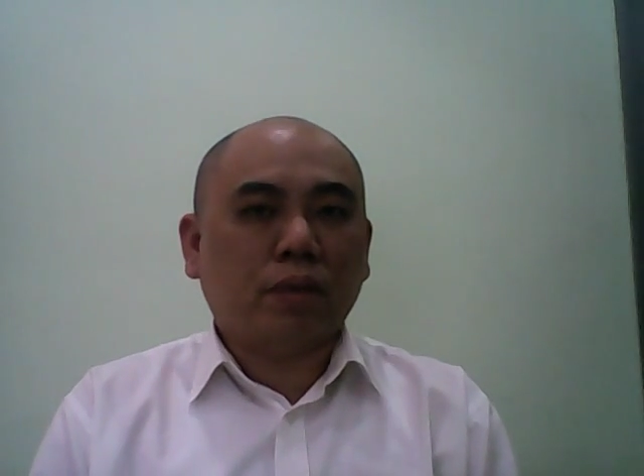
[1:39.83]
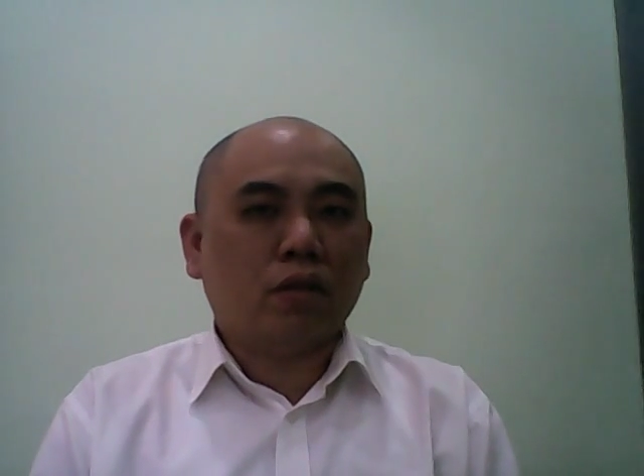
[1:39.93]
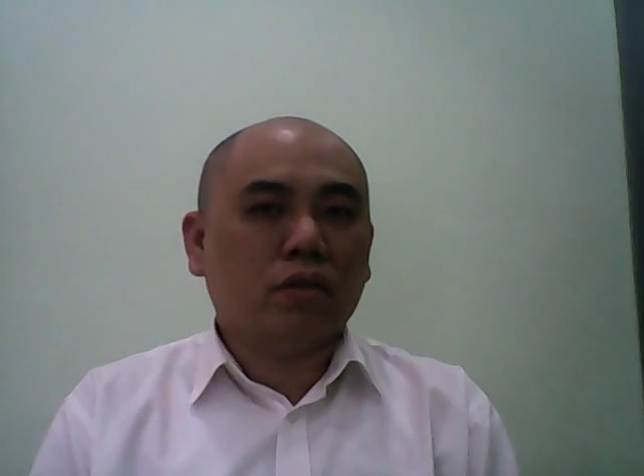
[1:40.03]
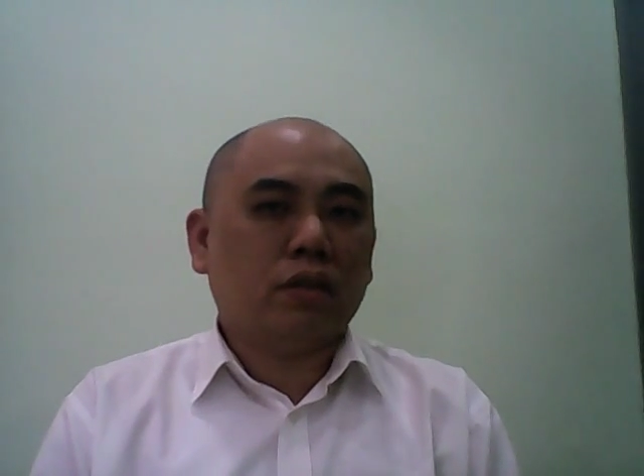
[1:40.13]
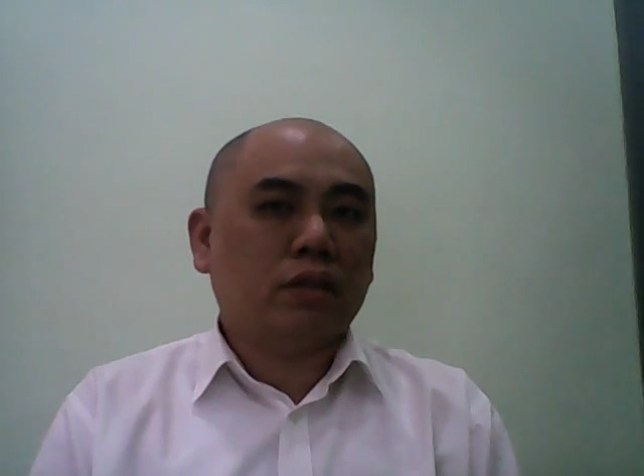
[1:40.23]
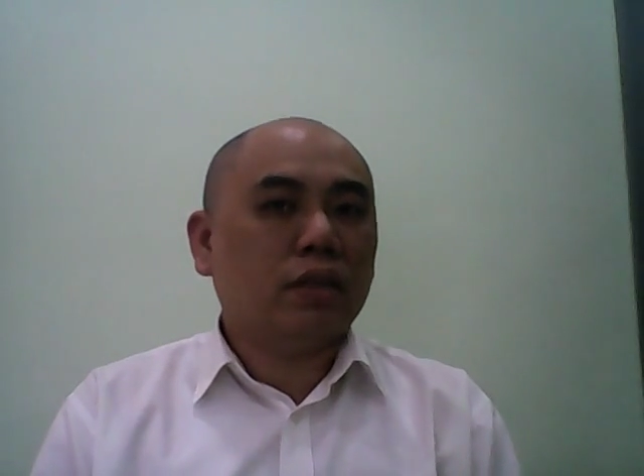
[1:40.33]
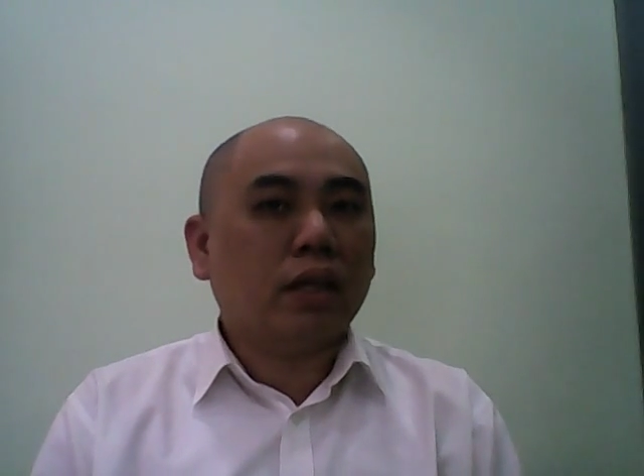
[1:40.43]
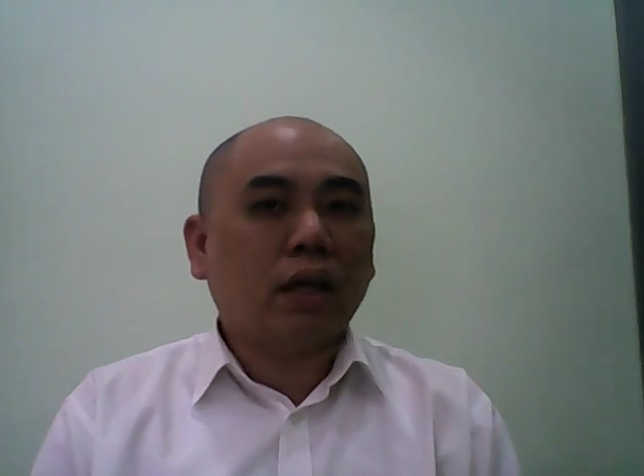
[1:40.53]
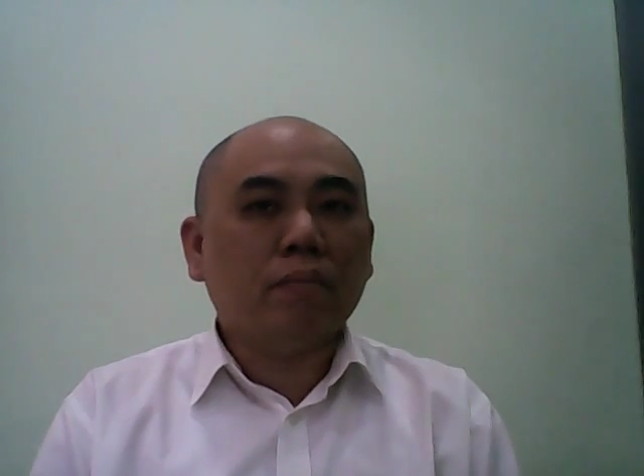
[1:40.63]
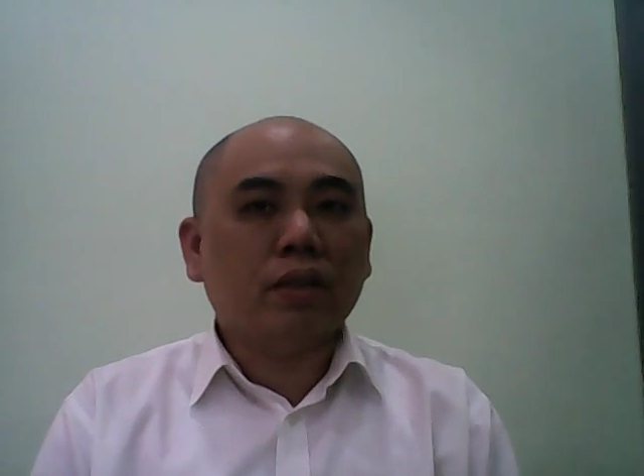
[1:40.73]
because the state
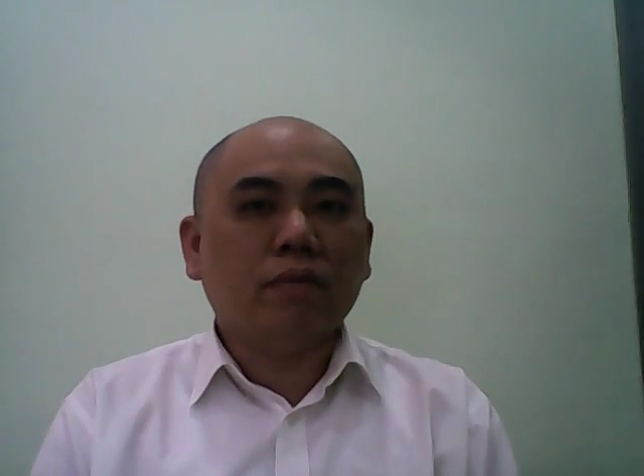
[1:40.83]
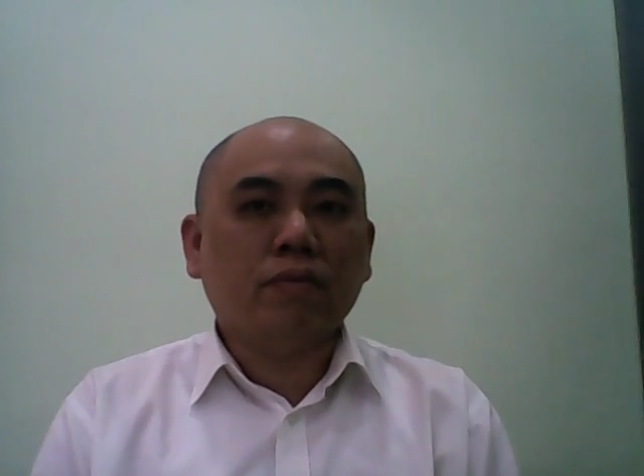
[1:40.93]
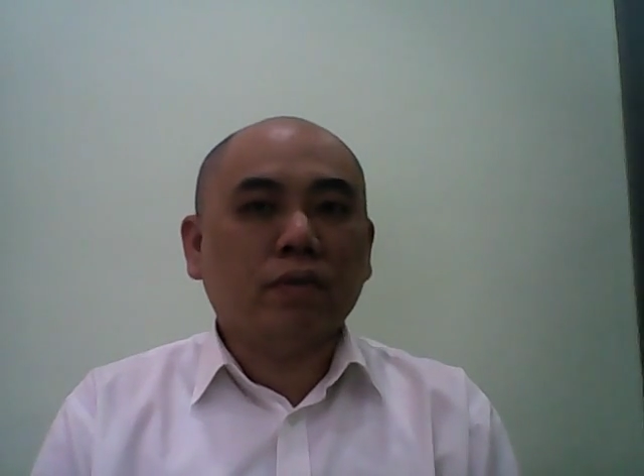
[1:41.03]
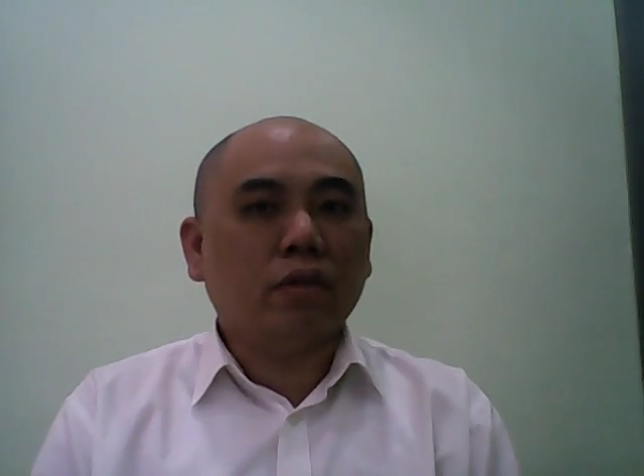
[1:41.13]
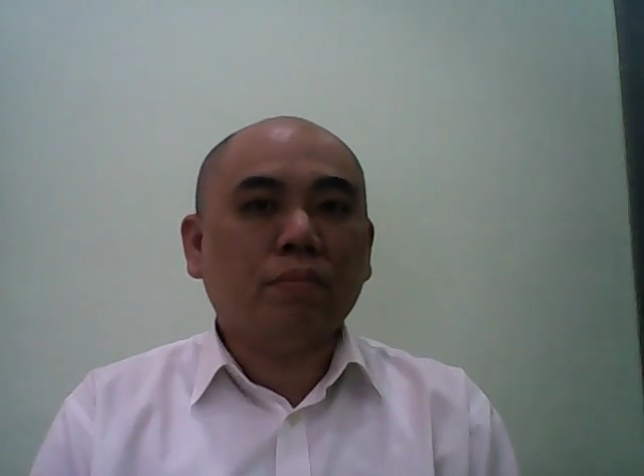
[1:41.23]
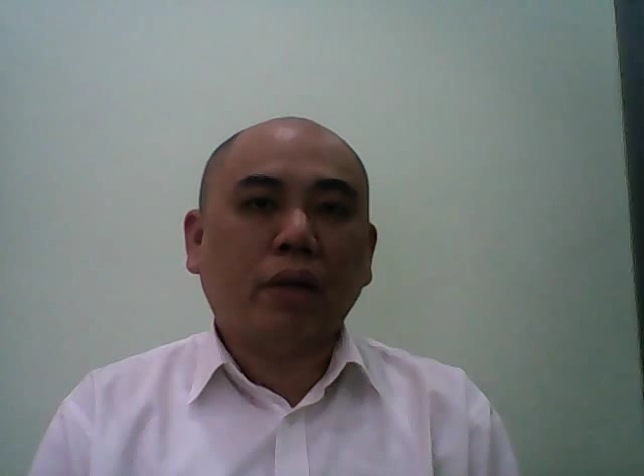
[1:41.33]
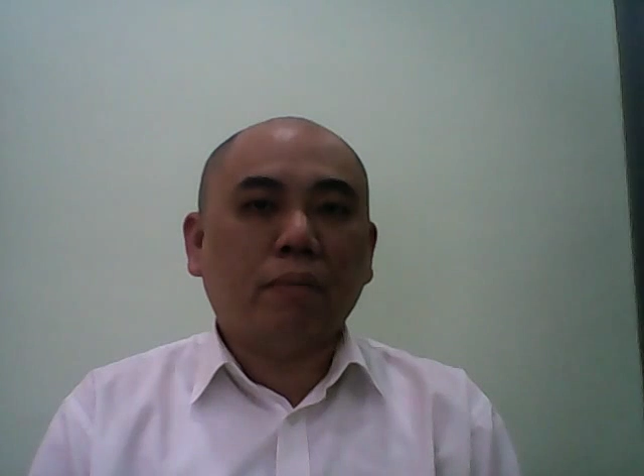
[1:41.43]
government will not be